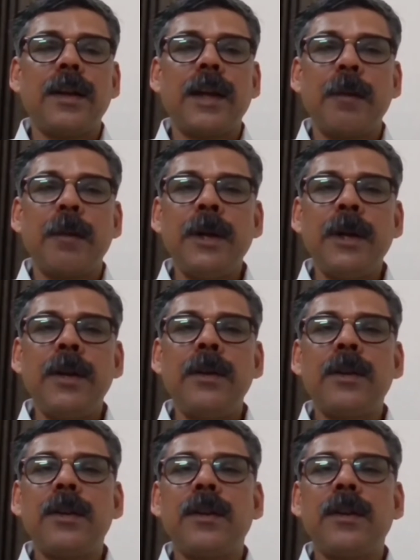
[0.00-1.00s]

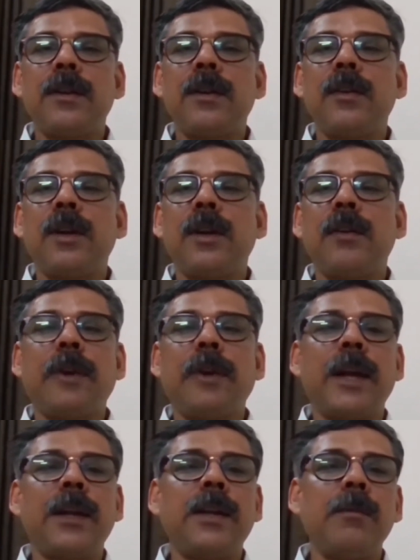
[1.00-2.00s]
Eminent
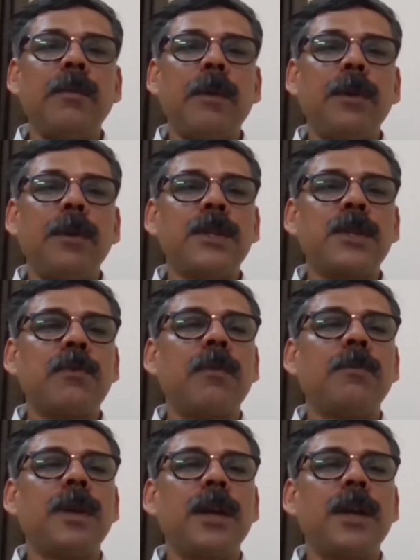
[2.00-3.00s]
faculty members
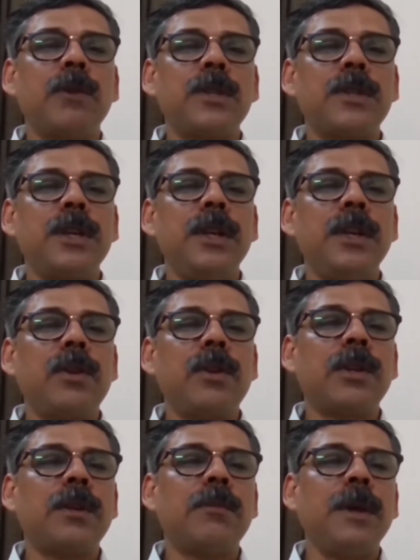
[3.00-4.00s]
from the university, Dr.